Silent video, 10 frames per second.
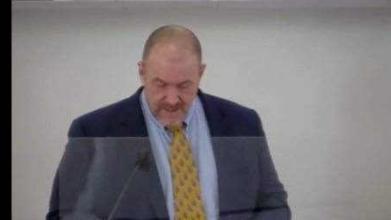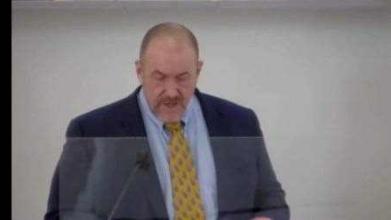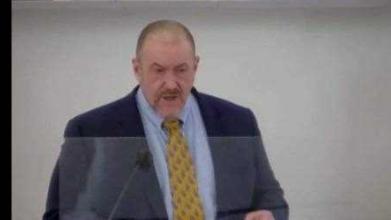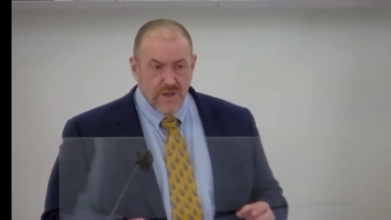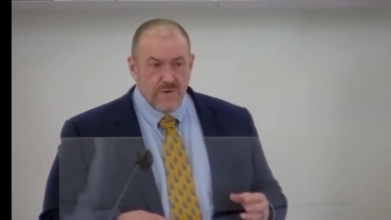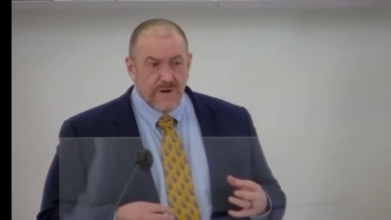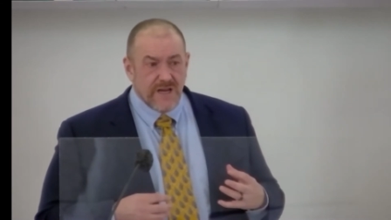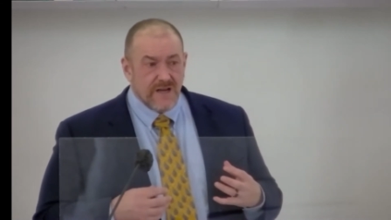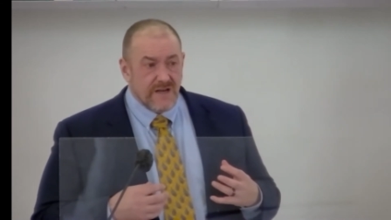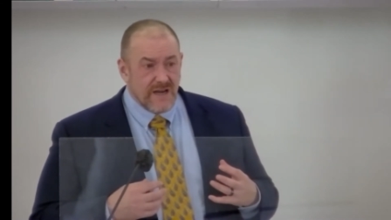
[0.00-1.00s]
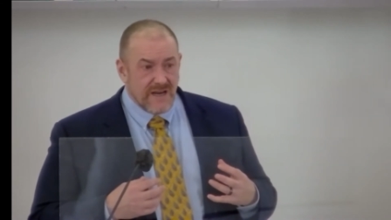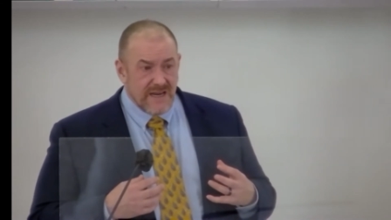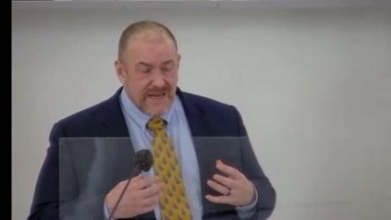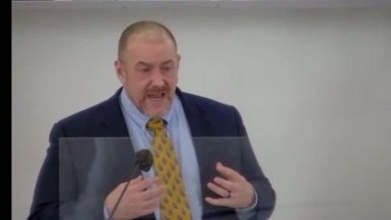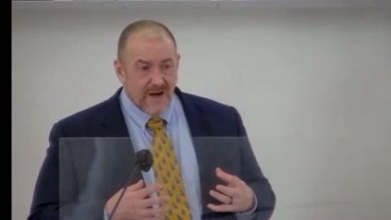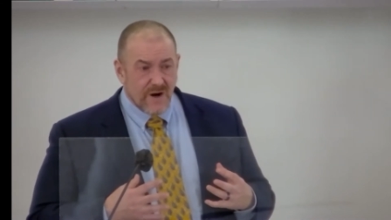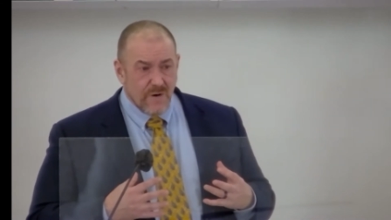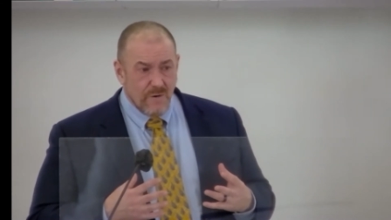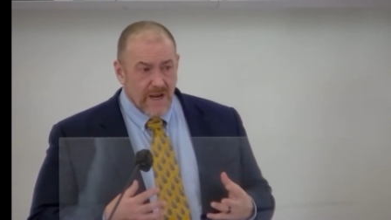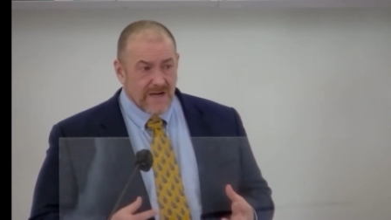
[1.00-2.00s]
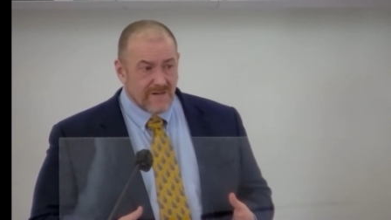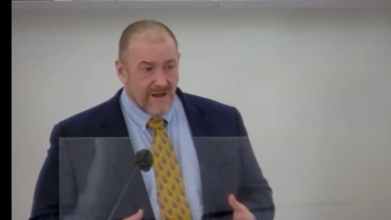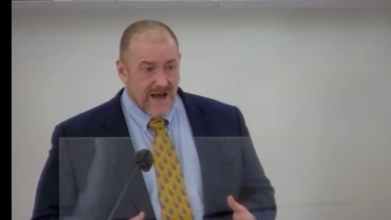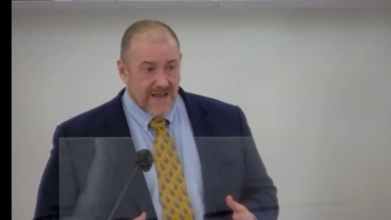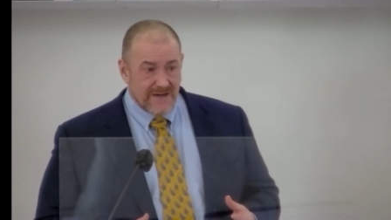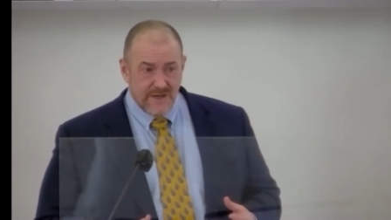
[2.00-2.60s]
You can get quite a lot.